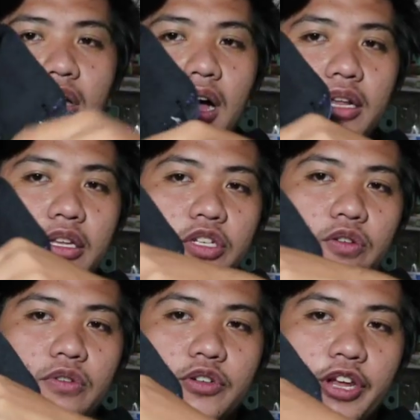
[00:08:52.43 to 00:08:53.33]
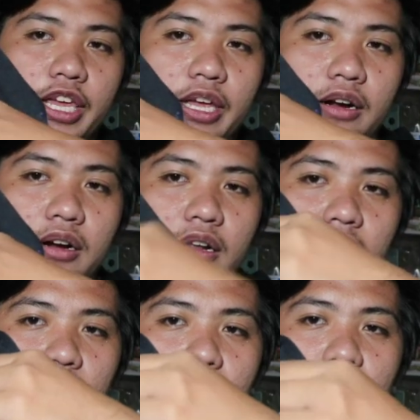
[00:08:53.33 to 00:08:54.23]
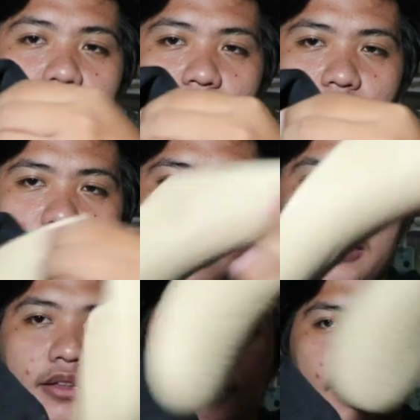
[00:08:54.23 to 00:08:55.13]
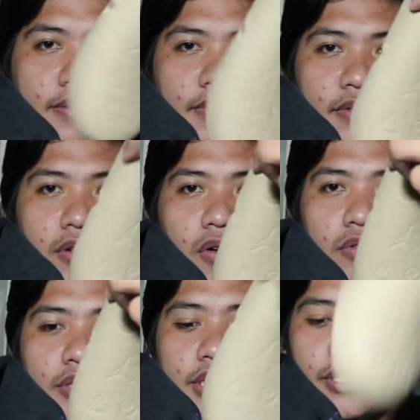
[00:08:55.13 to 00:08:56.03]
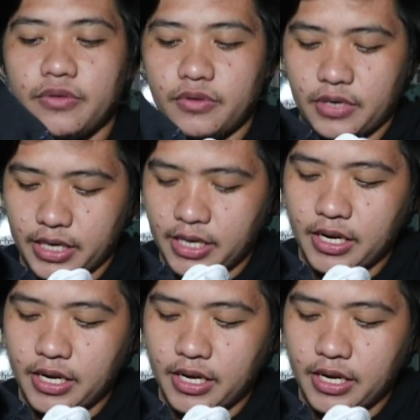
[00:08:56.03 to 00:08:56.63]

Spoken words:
got the shoe tree here. And the OG shoe tree